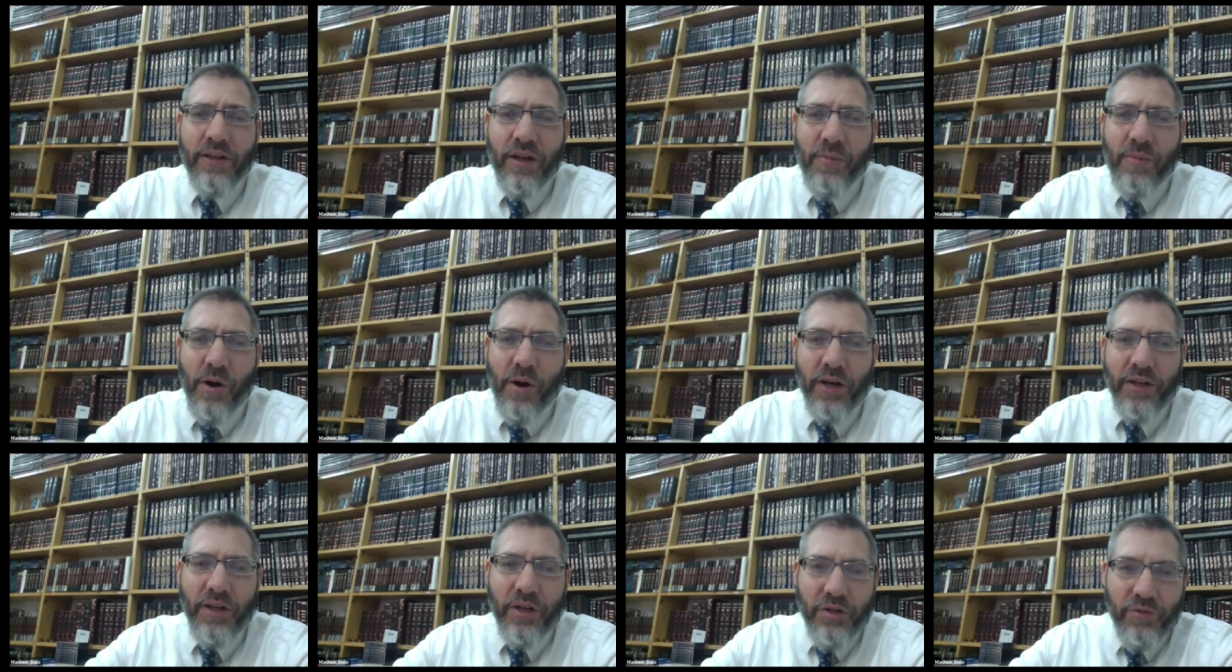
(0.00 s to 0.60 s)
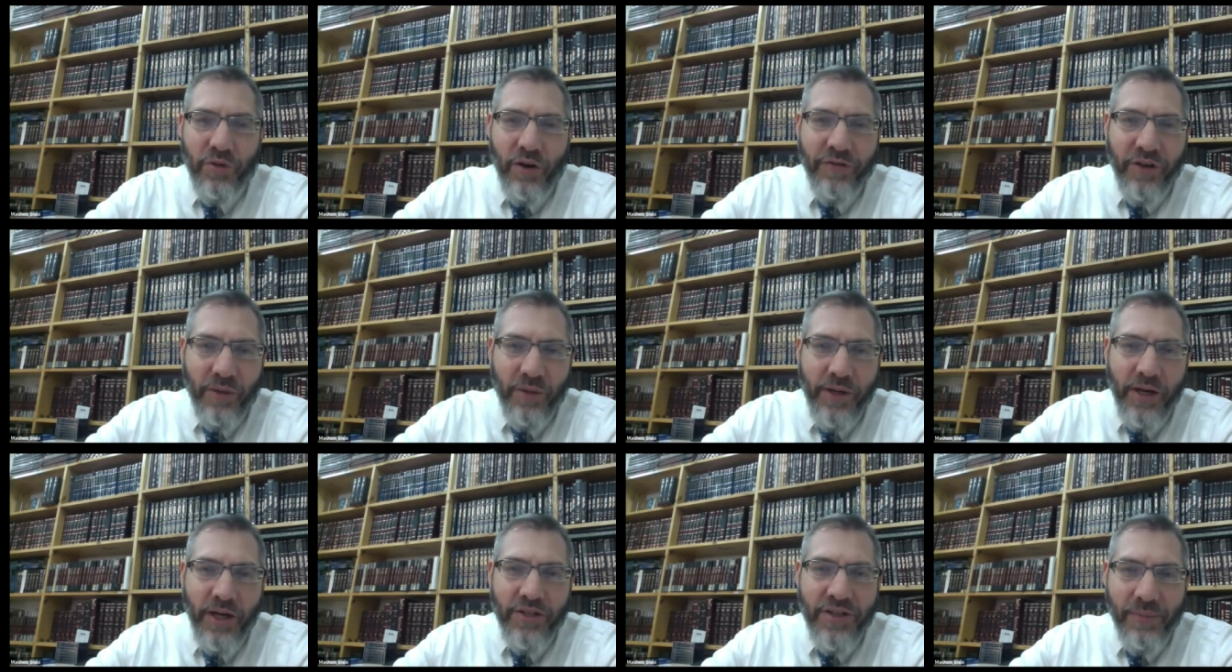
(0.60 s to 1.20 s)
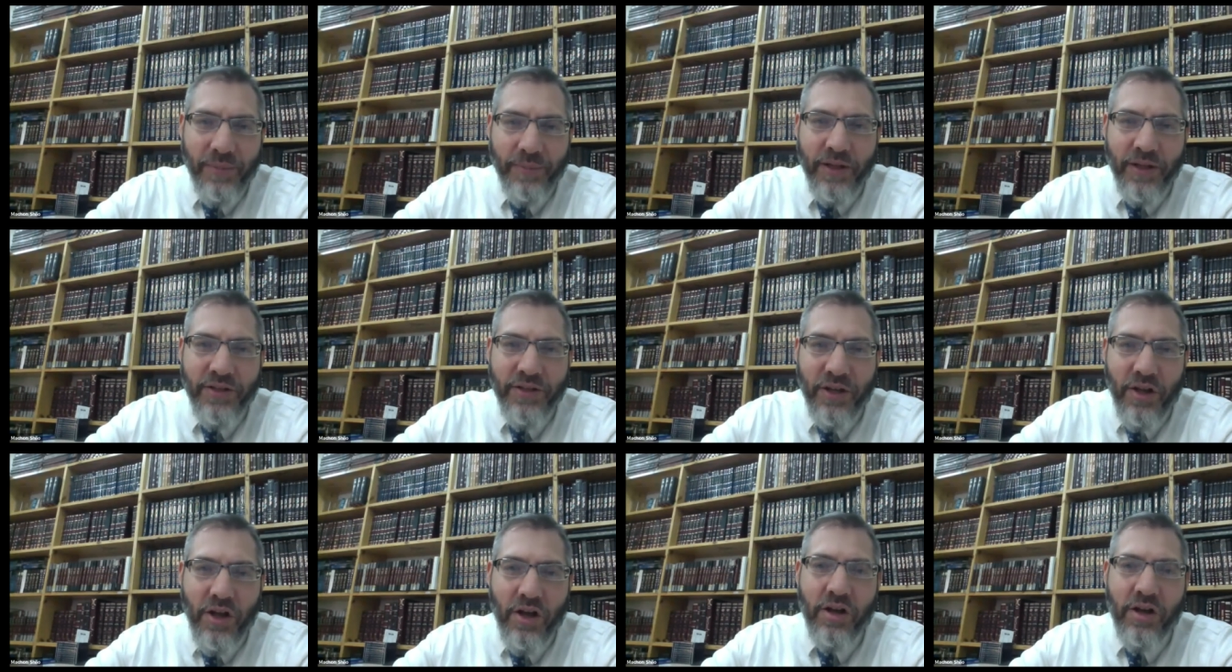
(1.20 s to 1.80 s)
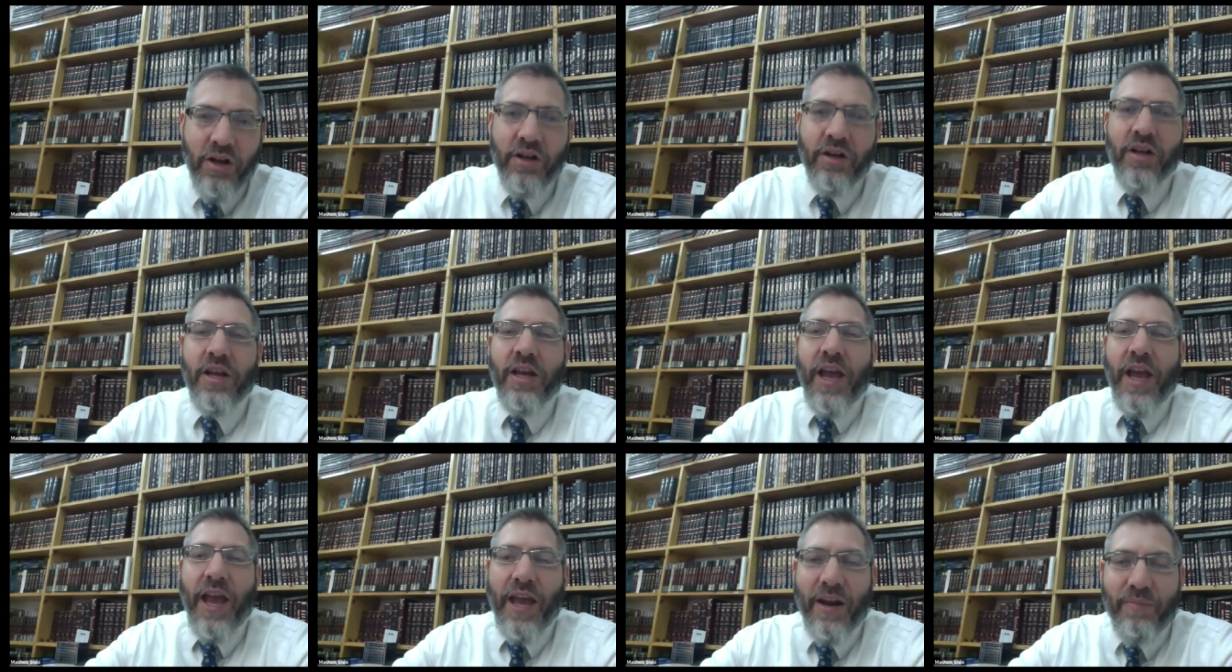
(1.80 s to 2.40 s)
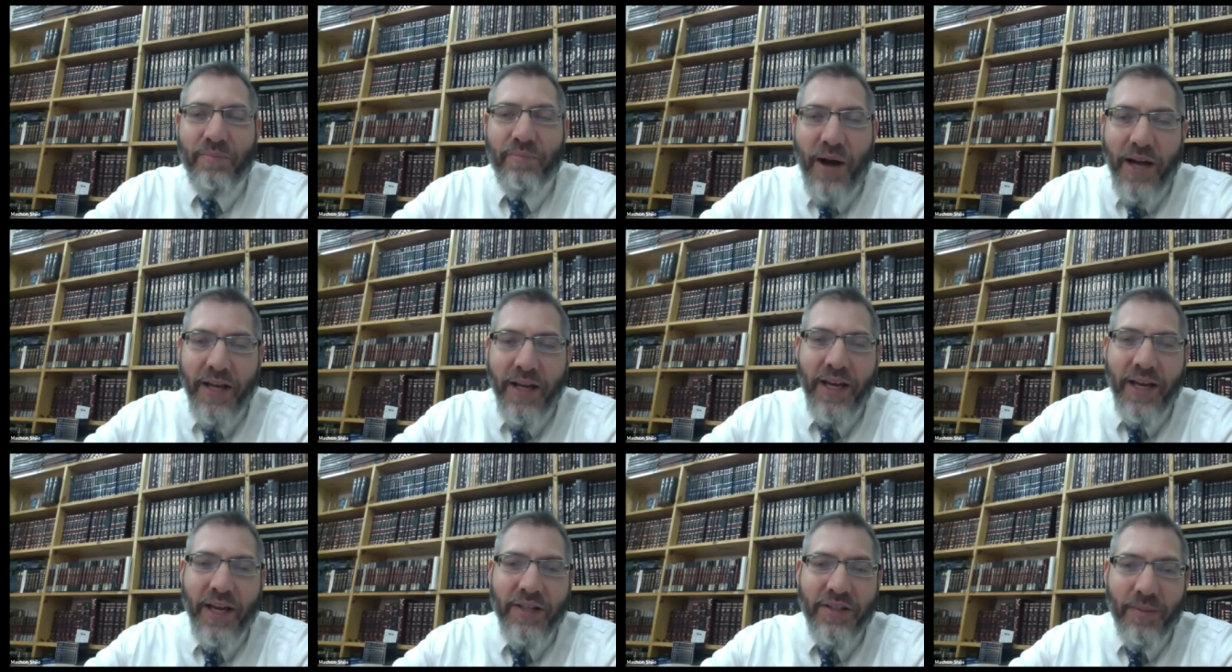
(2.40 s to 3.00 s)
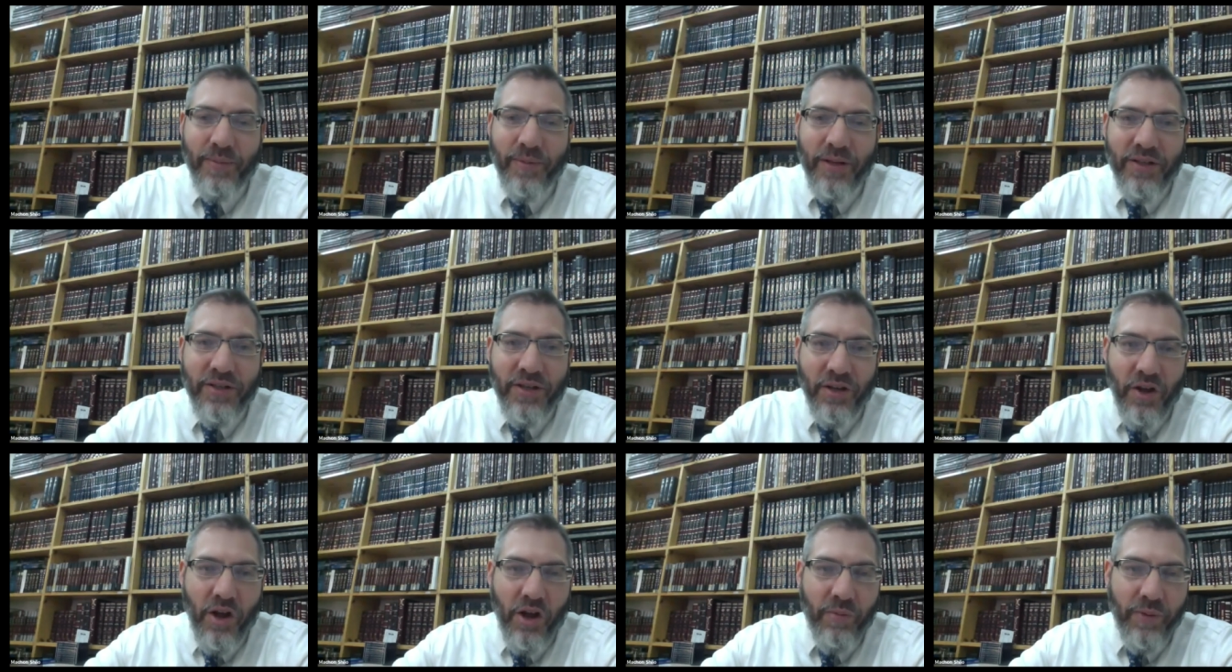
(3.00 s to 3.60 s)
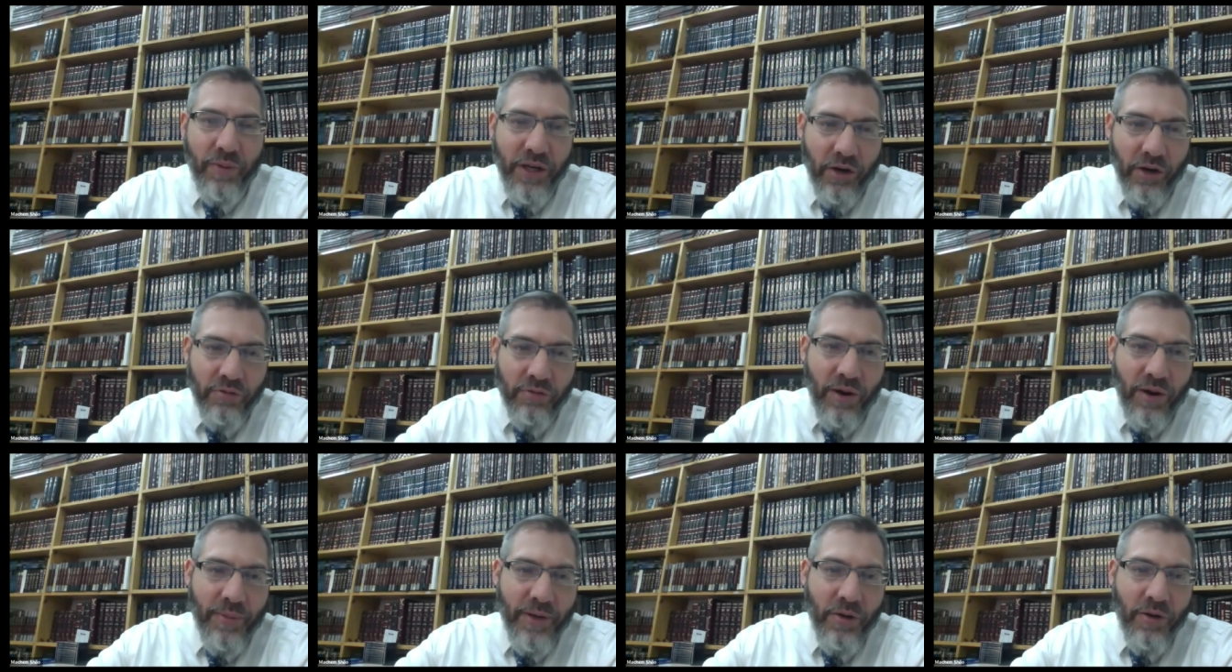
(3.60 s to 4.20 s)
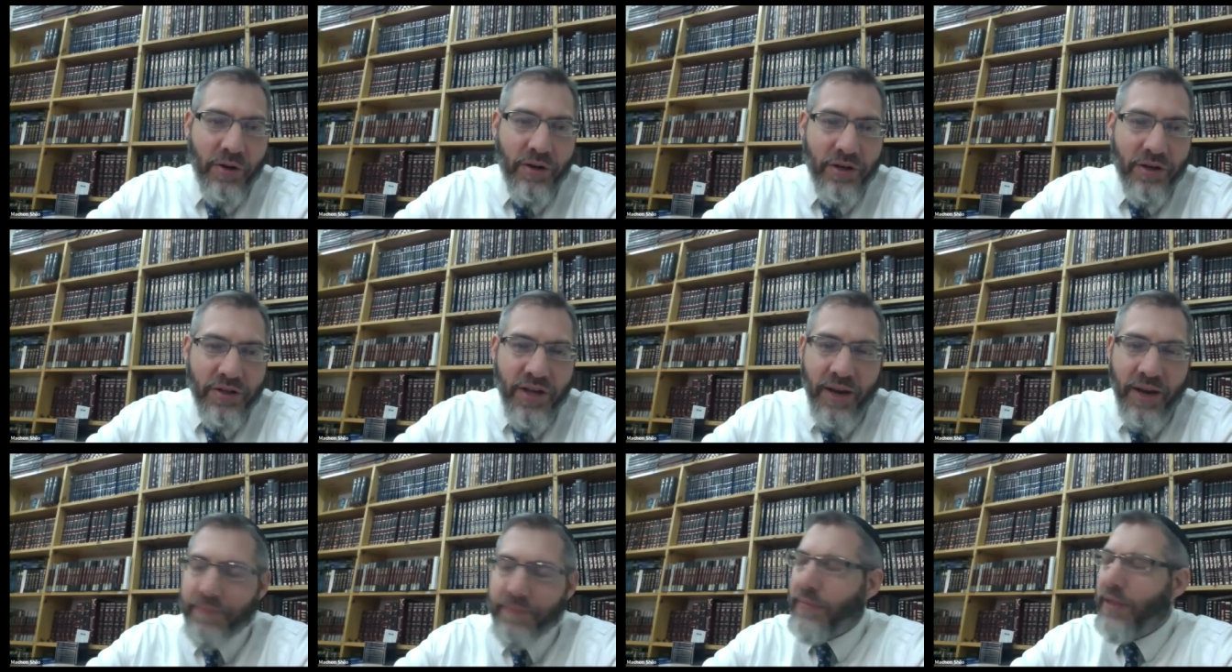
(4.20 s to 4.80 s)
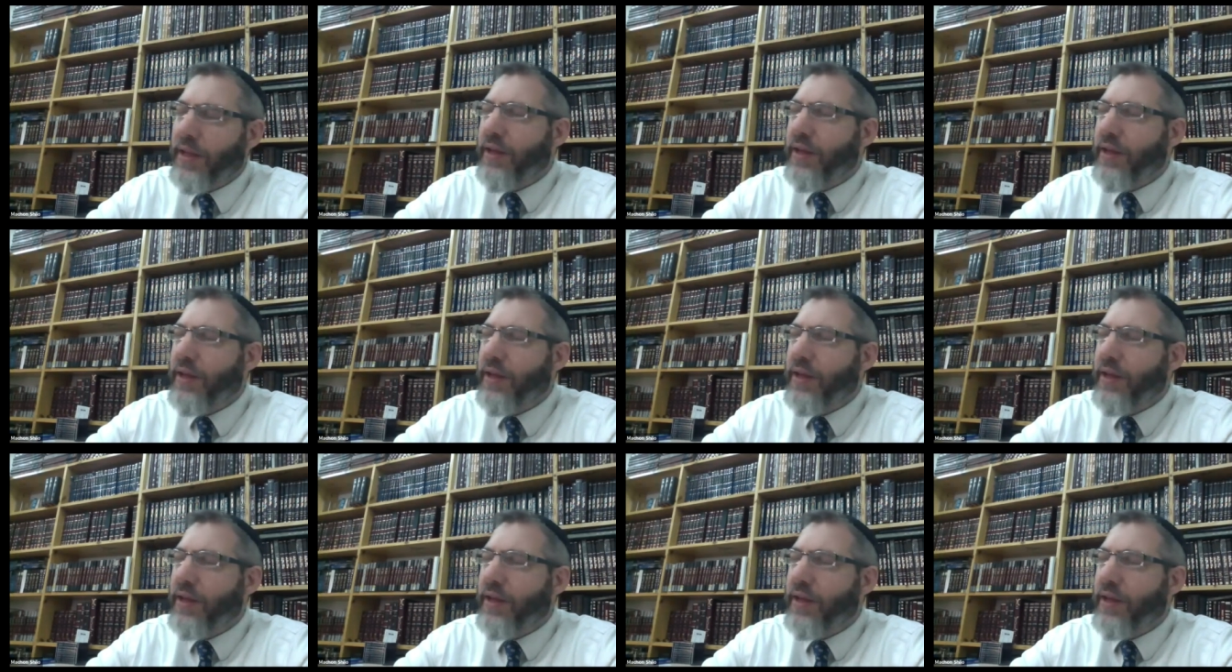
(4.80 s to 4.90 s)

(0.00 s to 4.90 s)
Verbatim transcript: The Gemara continues. Rav Yirmi accepted this halacha, and Abayi accepted this halacha when he heard in Rabbi Yochanan's name.